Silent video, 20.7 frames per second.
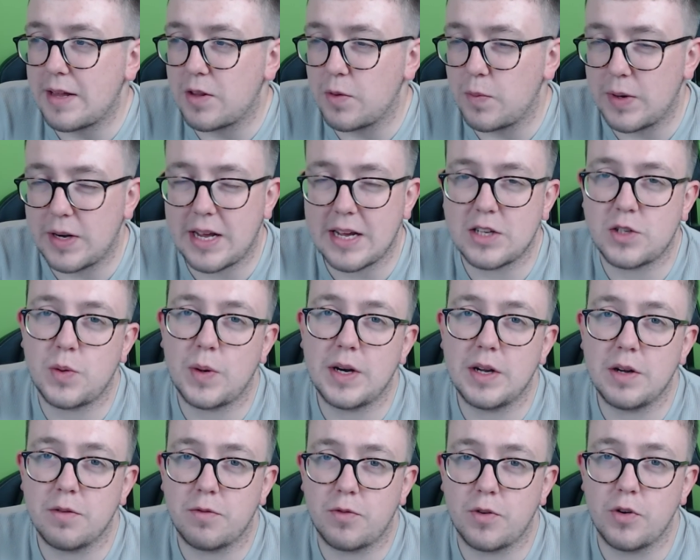that we'd get 20
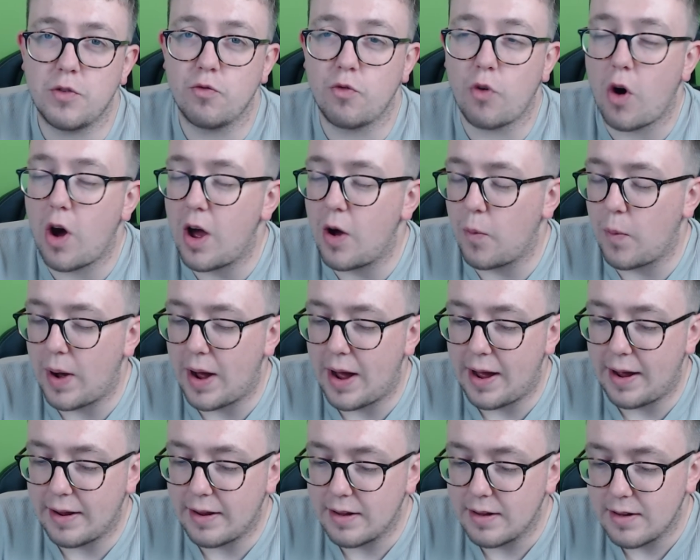up front right
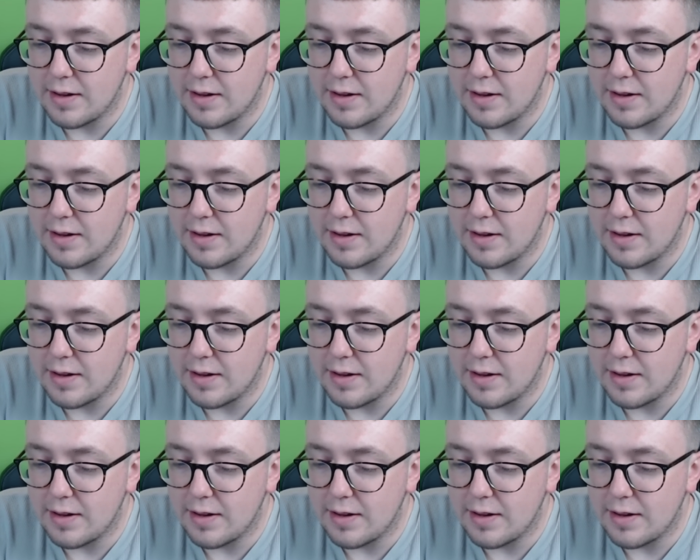away.